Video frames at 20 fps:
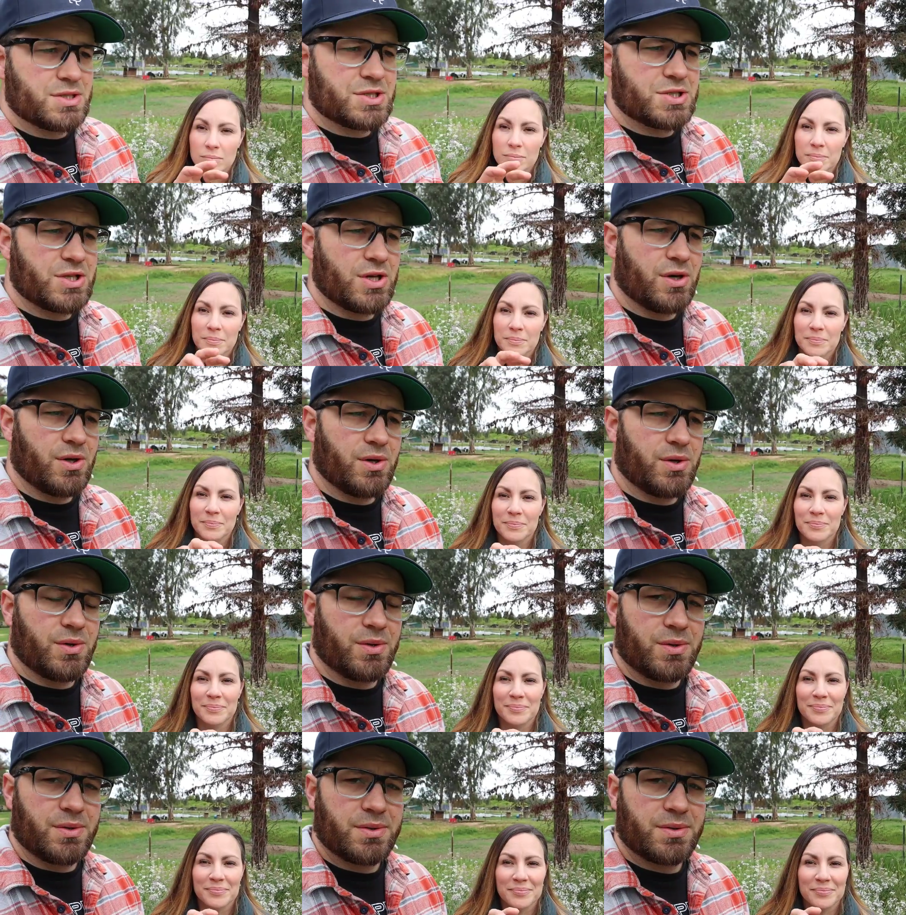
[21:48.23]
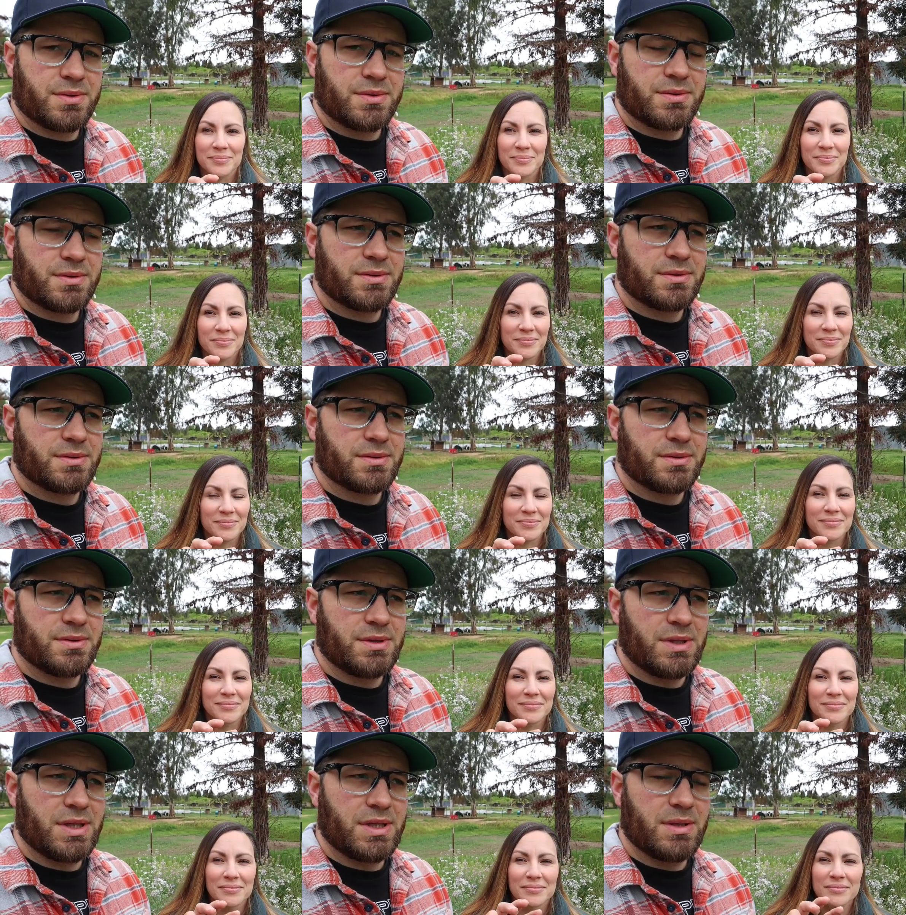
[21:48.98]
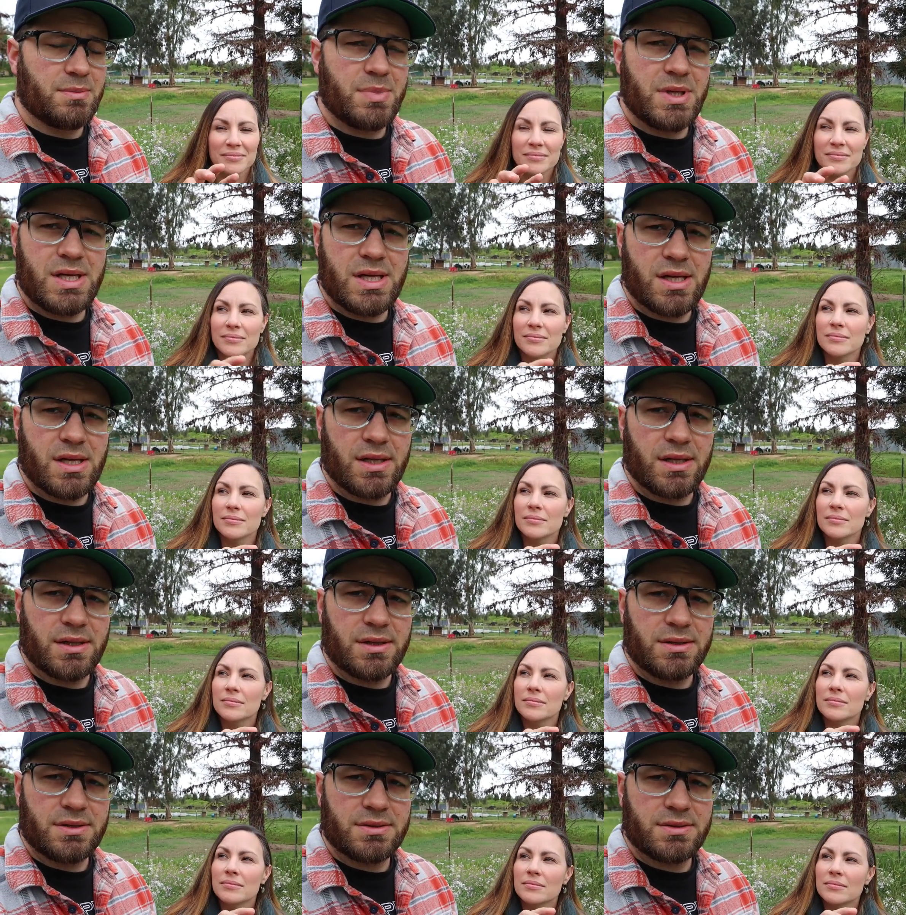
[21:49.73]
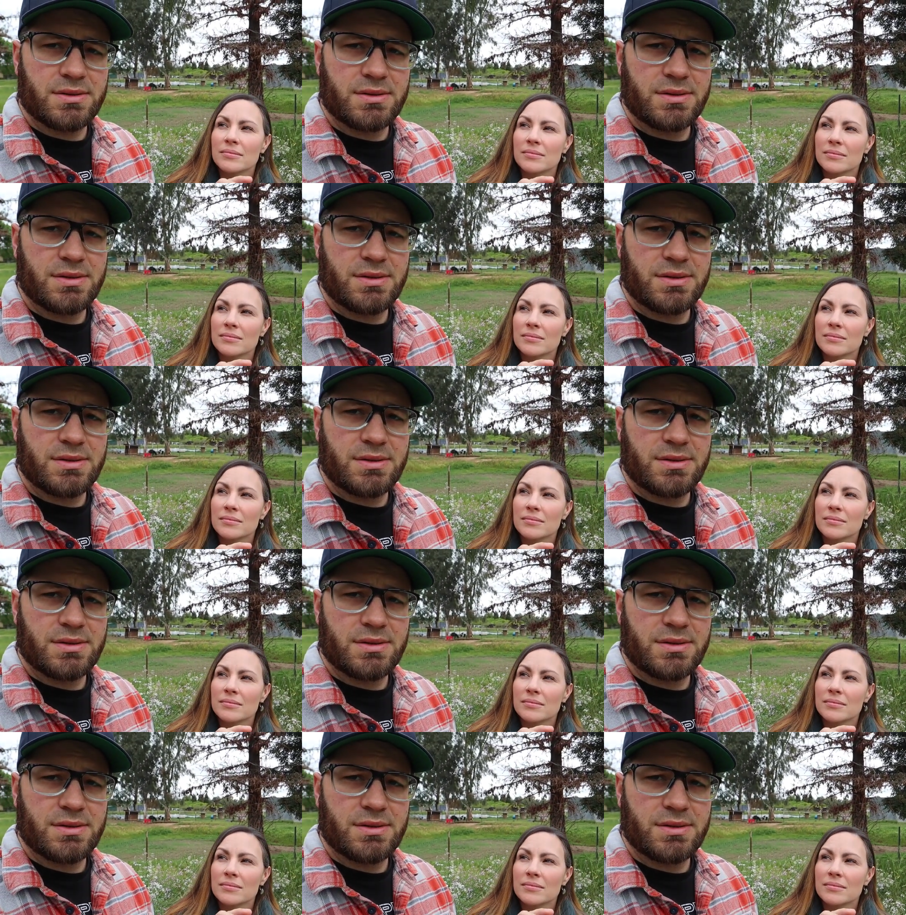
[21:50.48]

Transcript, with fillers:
Speaker 1: so, in the beginning,